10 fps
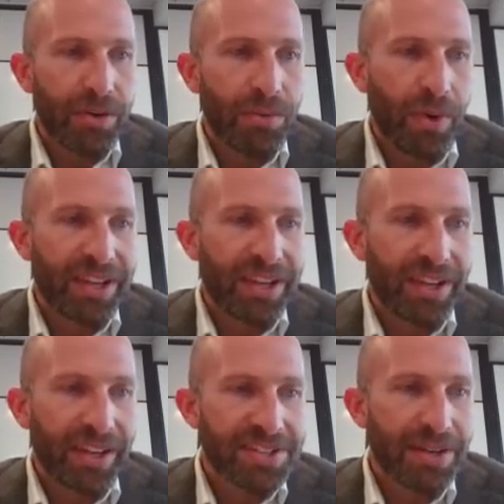
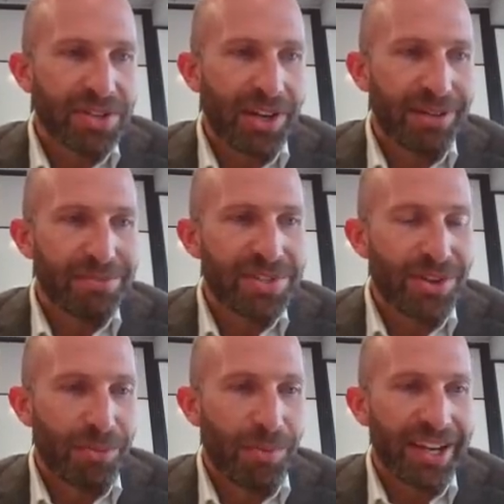waking and sometimes
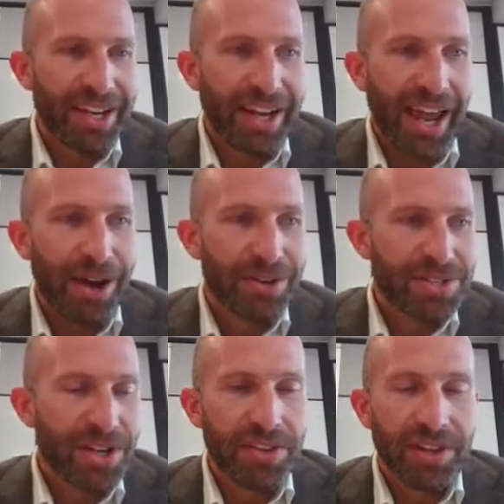non-waking
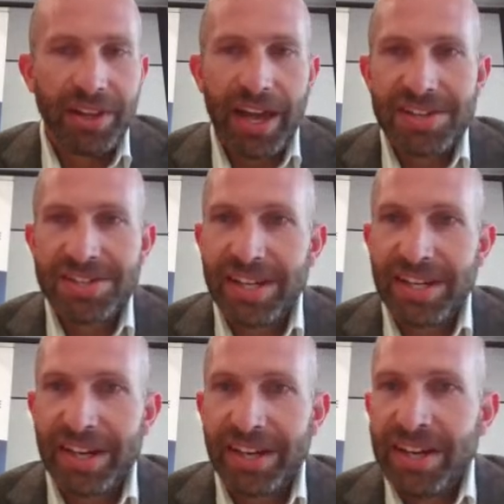hours over the last
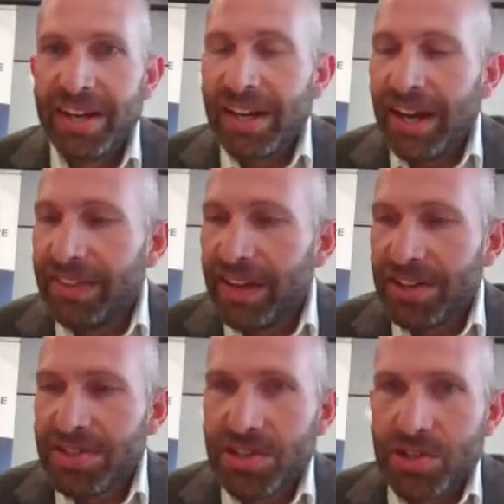year, and that
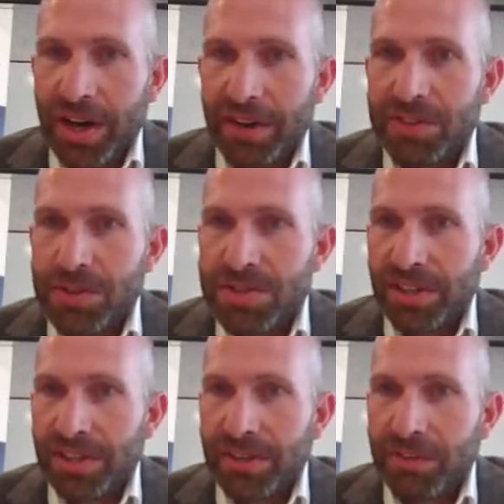is the draft New
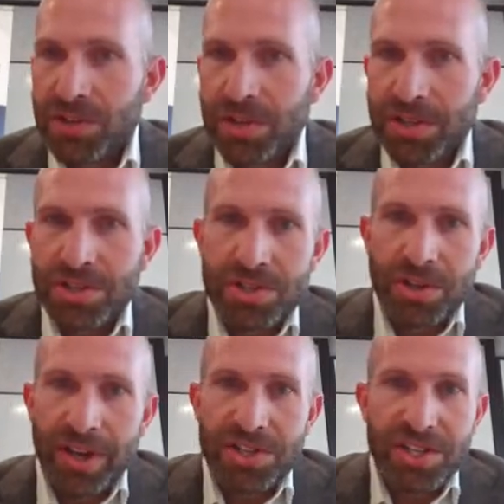Zealand Infrastructure
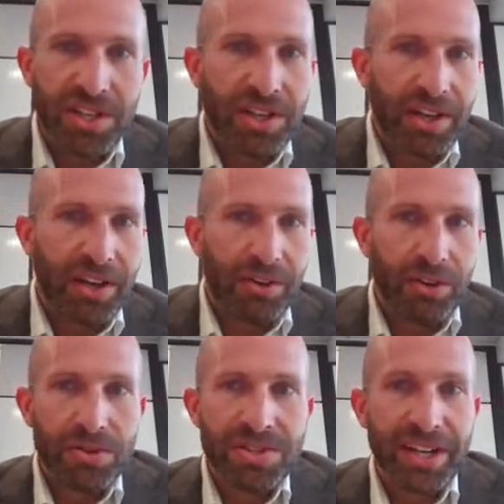Strategy,
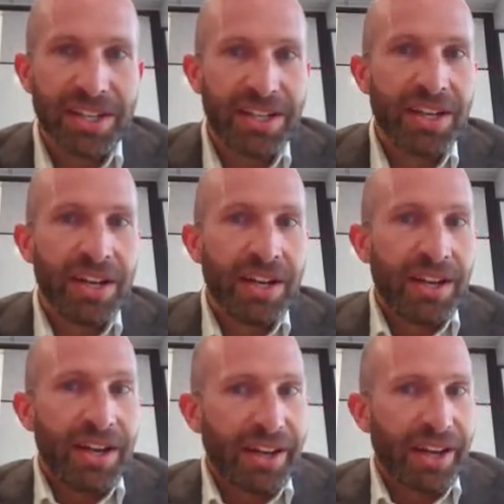Rautaki
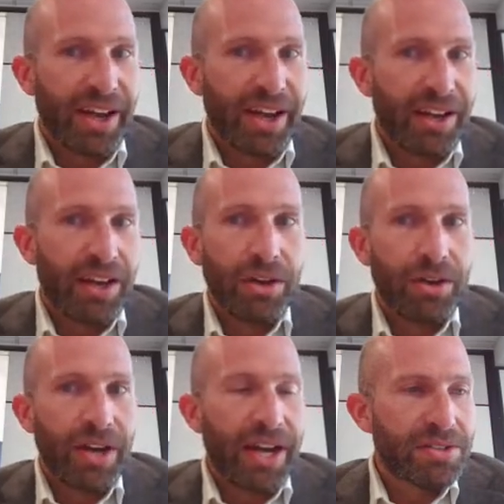Hanganga
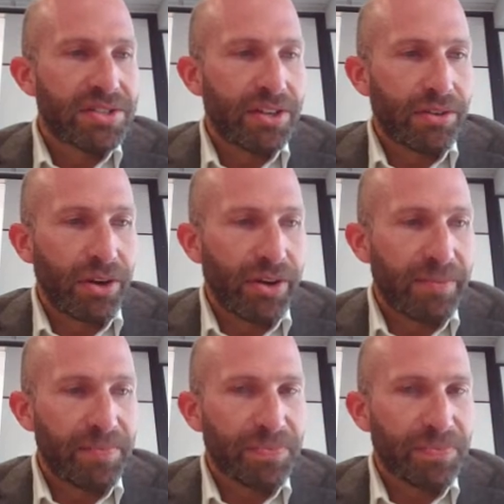o Aotearoa.